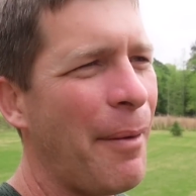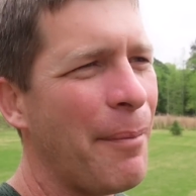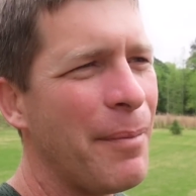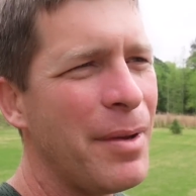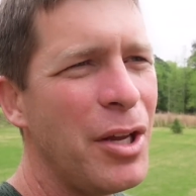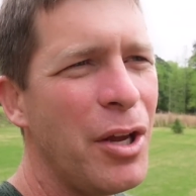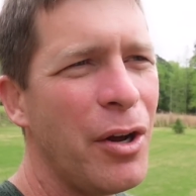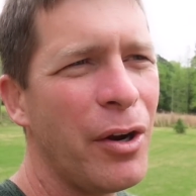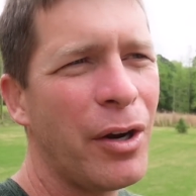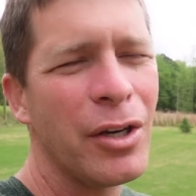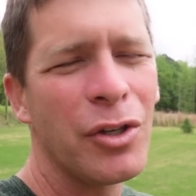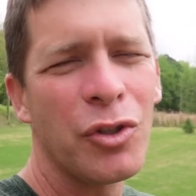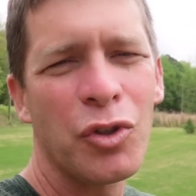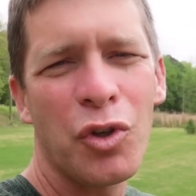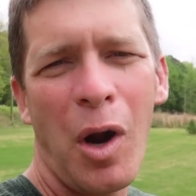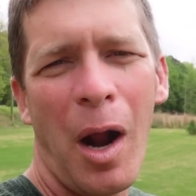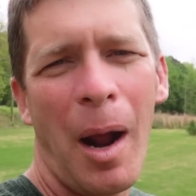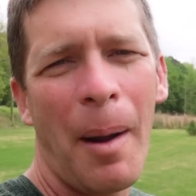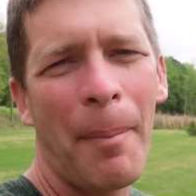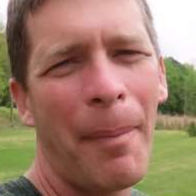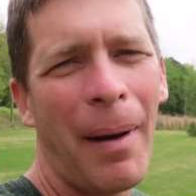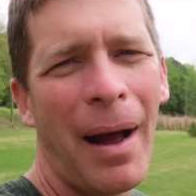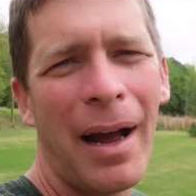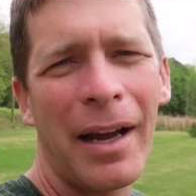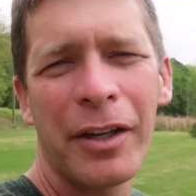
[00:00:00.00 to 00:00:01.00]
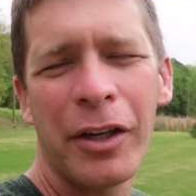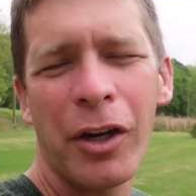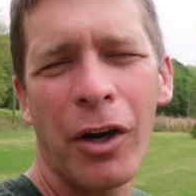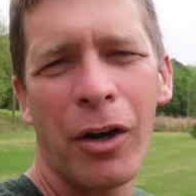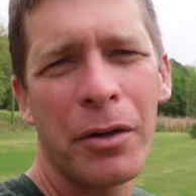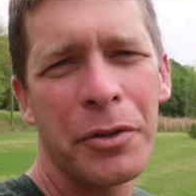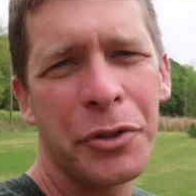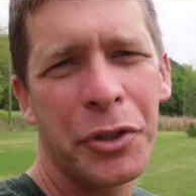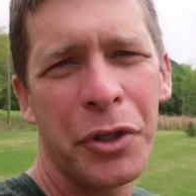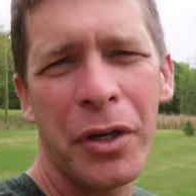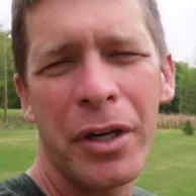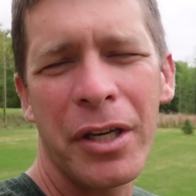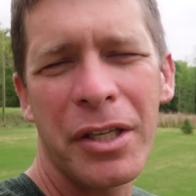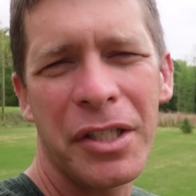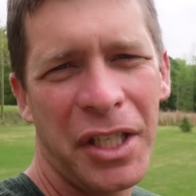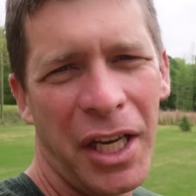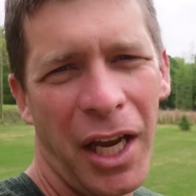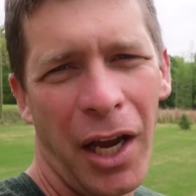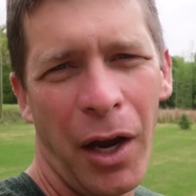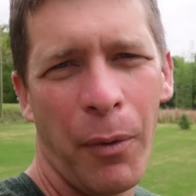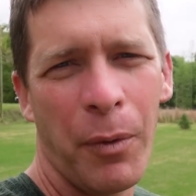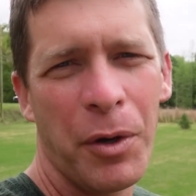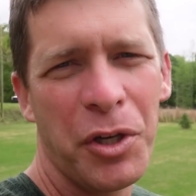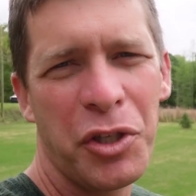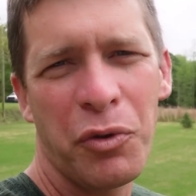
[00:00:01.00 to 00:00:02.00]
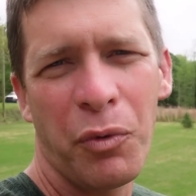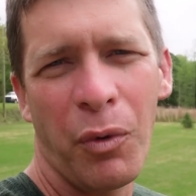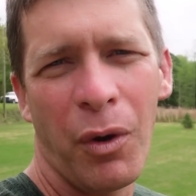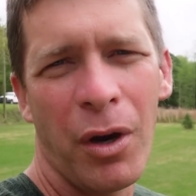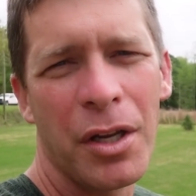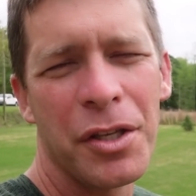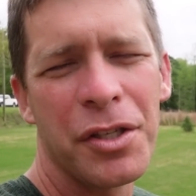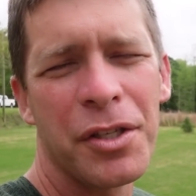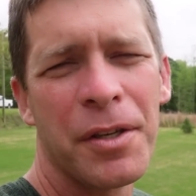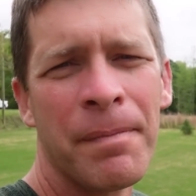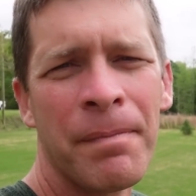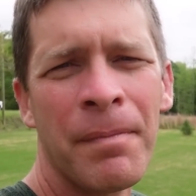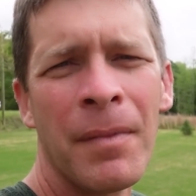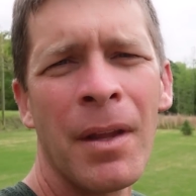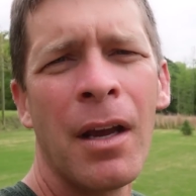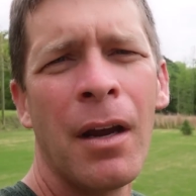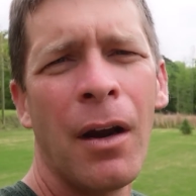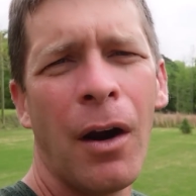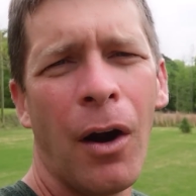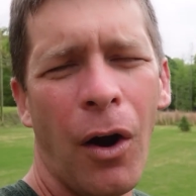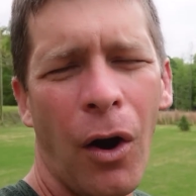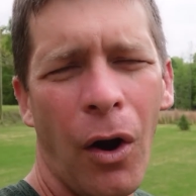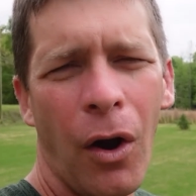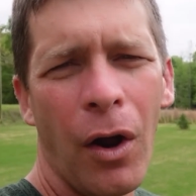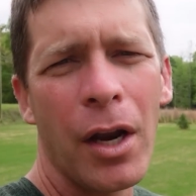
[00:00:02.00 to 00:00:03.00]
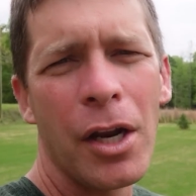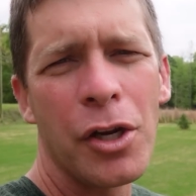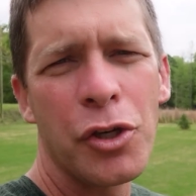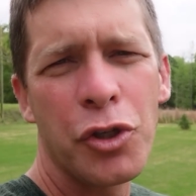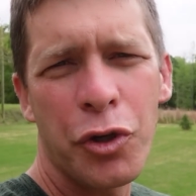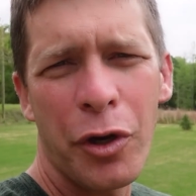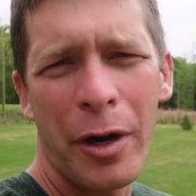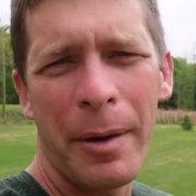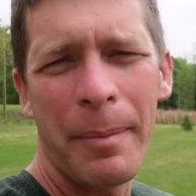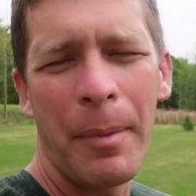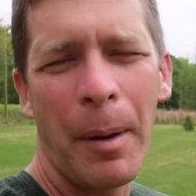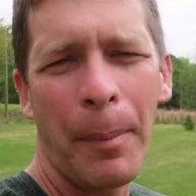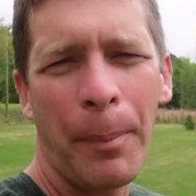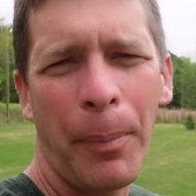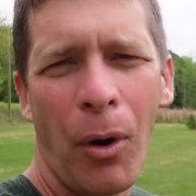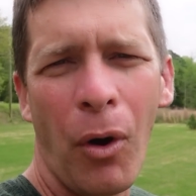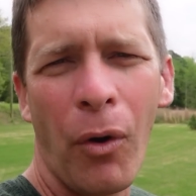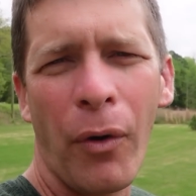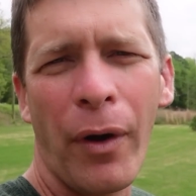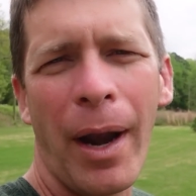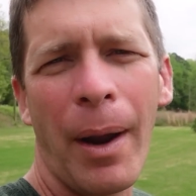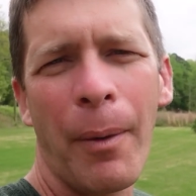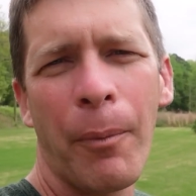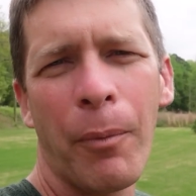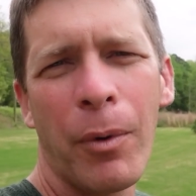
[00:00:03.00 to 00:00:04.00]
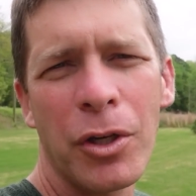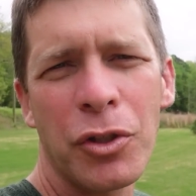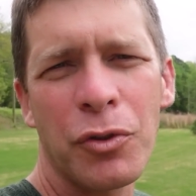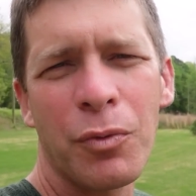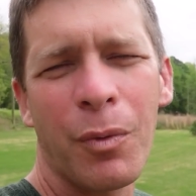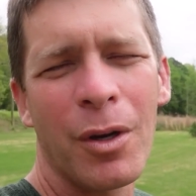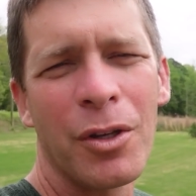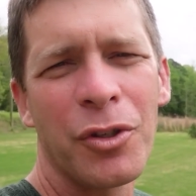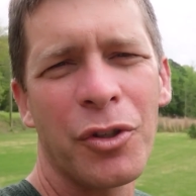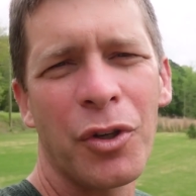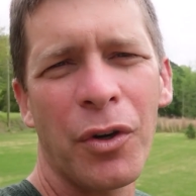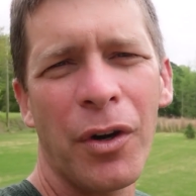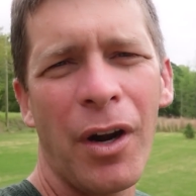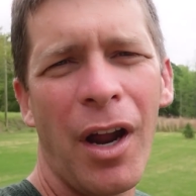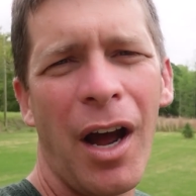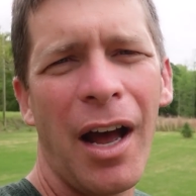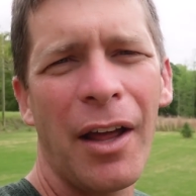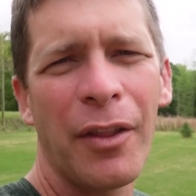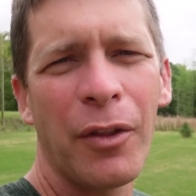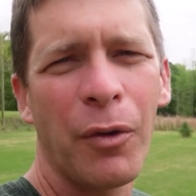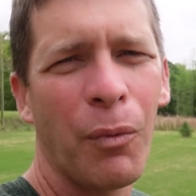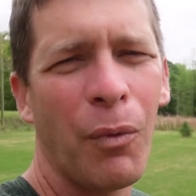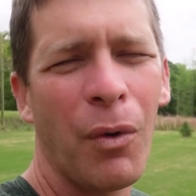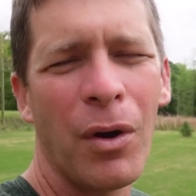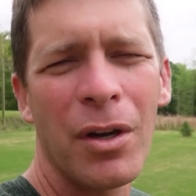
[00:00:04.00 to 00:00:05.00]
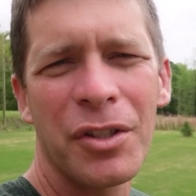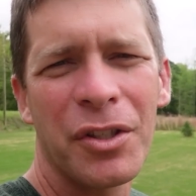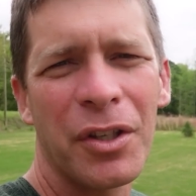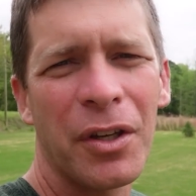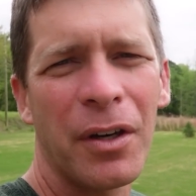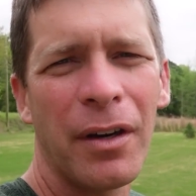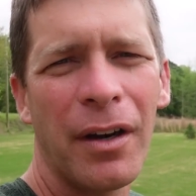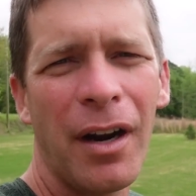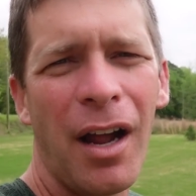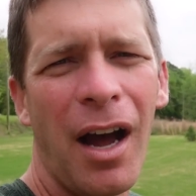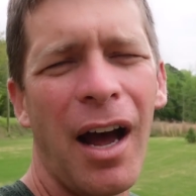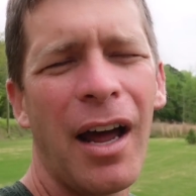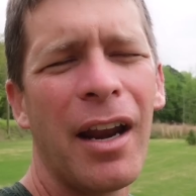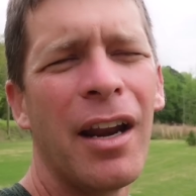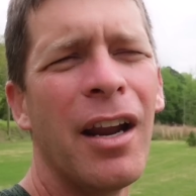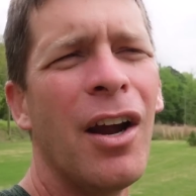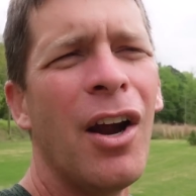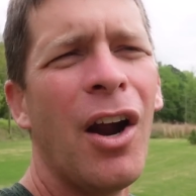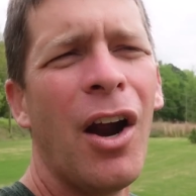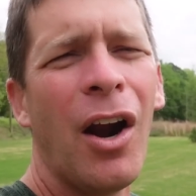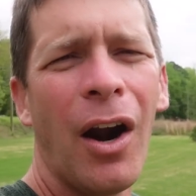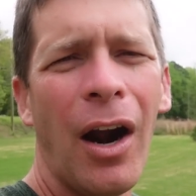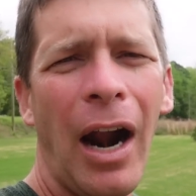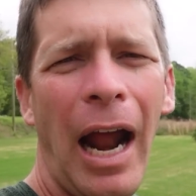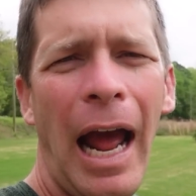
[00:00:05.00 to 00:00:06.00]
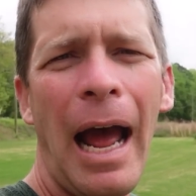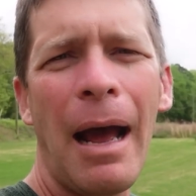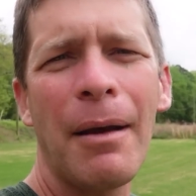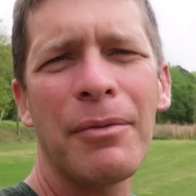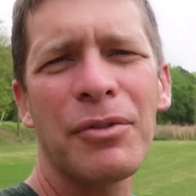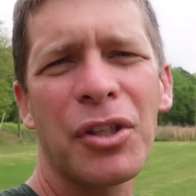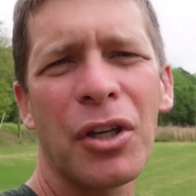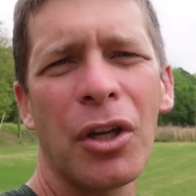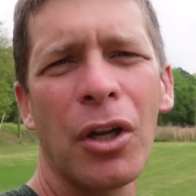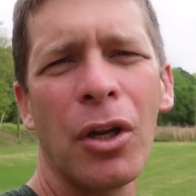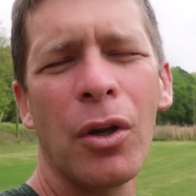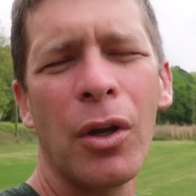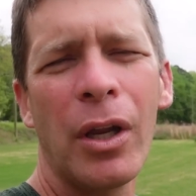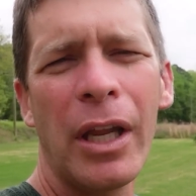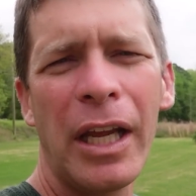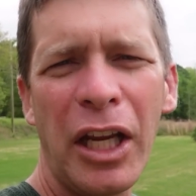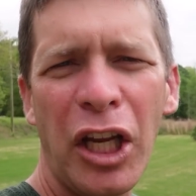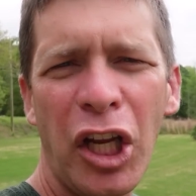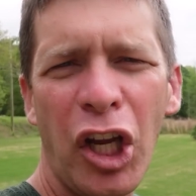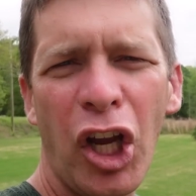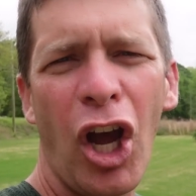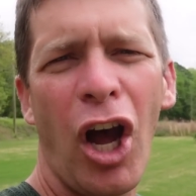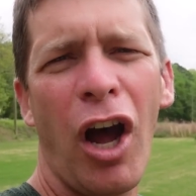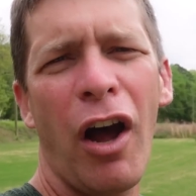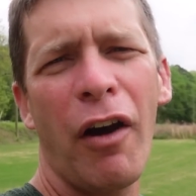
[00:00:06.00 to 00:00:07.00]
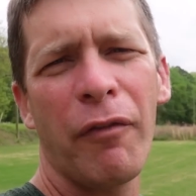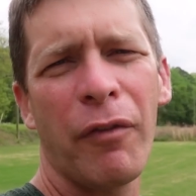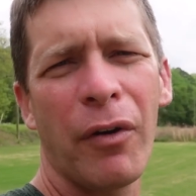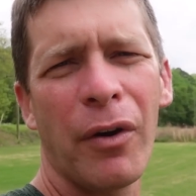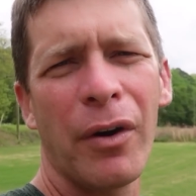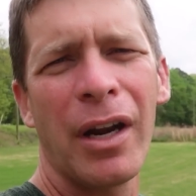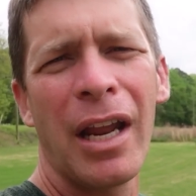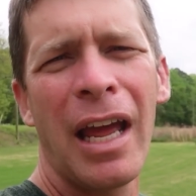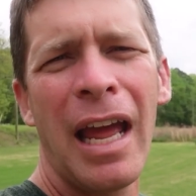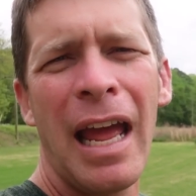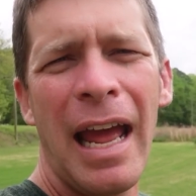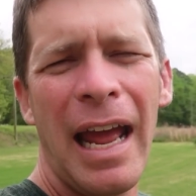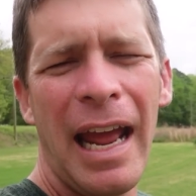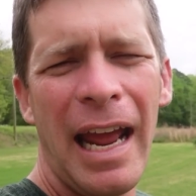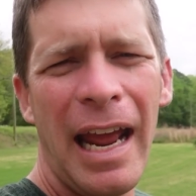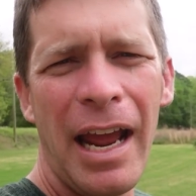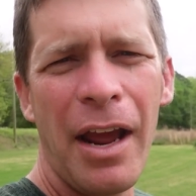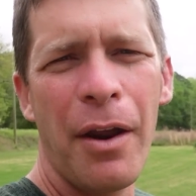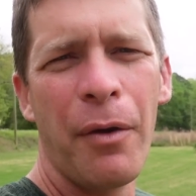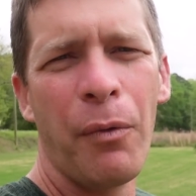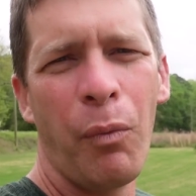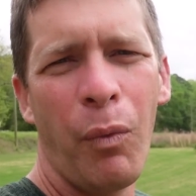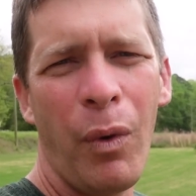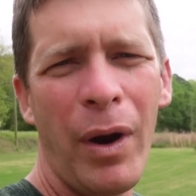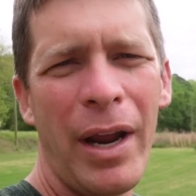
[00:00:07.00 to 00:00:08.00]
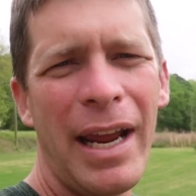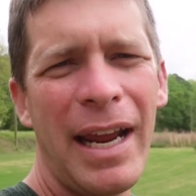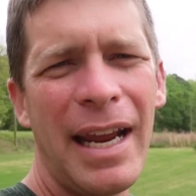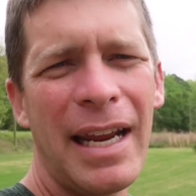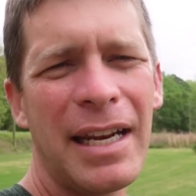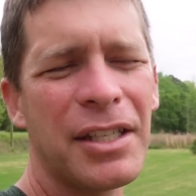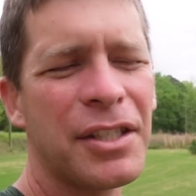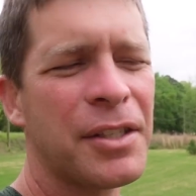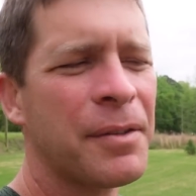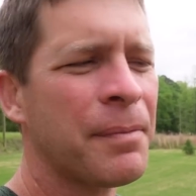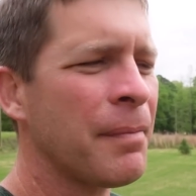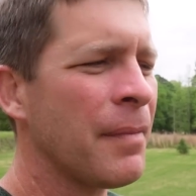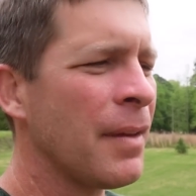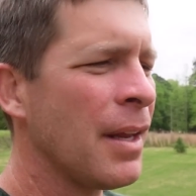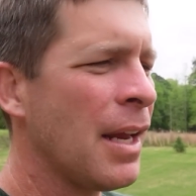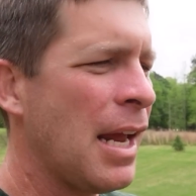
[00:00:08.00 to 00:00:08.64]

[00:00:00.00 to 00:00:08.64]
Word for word: I mean, you can drive by yards, you can tell which ones are on a treatment program, which ones are not, the ones that are not are absolutely covered in weeds.